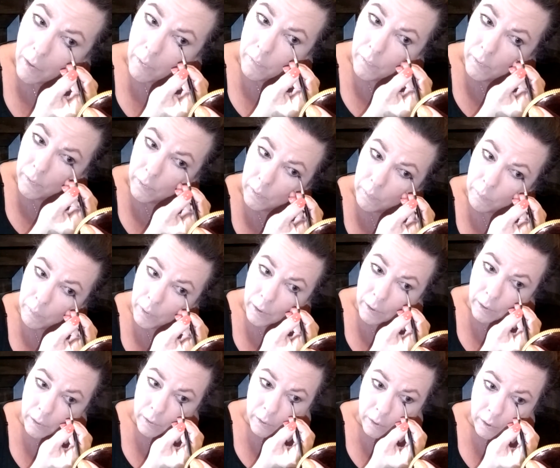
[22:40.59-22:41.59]
This
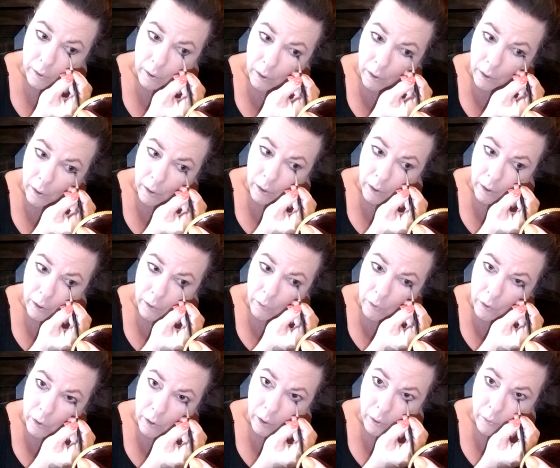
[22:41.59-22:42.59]
means,
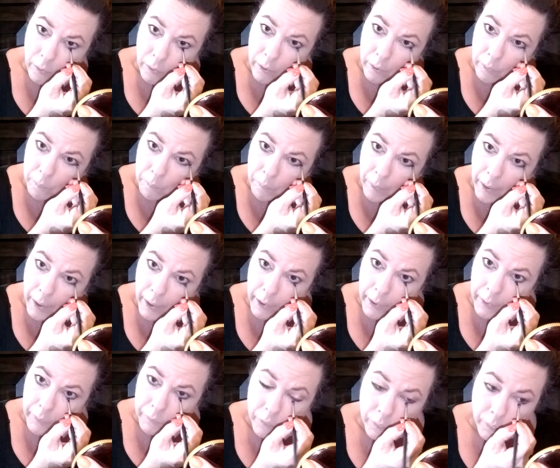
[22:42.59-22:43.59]
go in
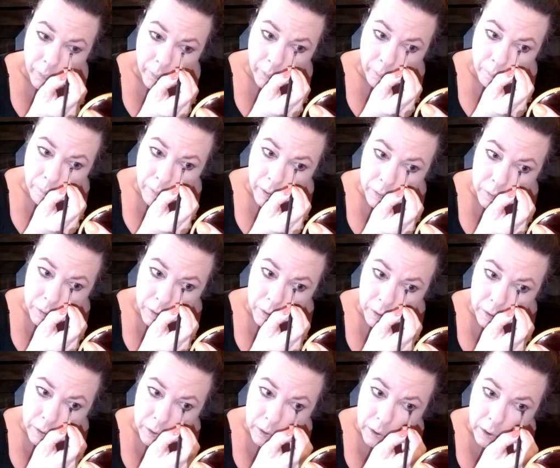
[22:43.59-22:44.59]
back and forth
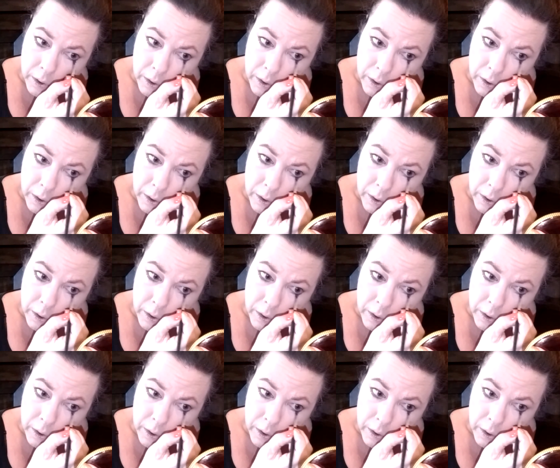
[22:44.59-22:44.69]
motions